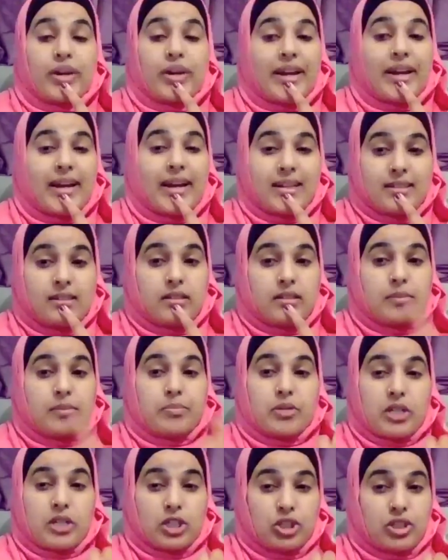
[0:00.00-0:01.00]
handle the
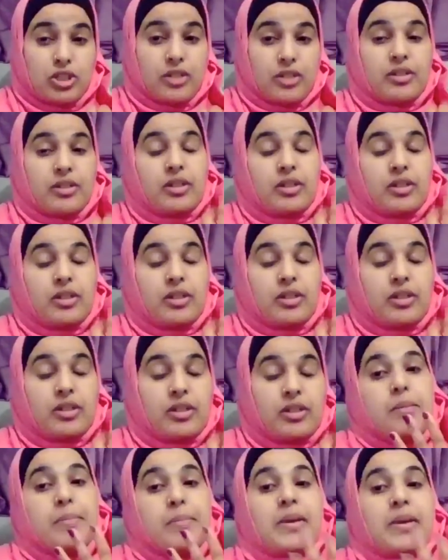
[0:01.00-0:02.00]
pressure
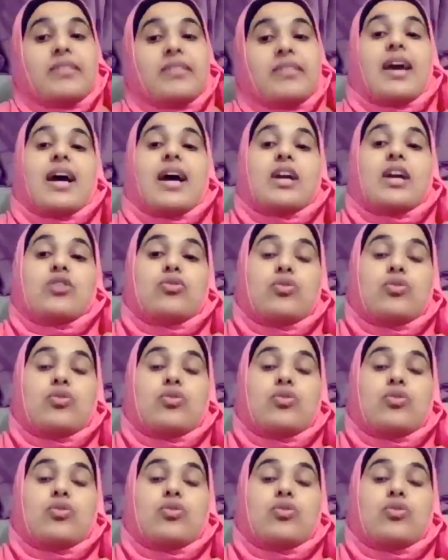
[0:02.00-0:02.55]
because it had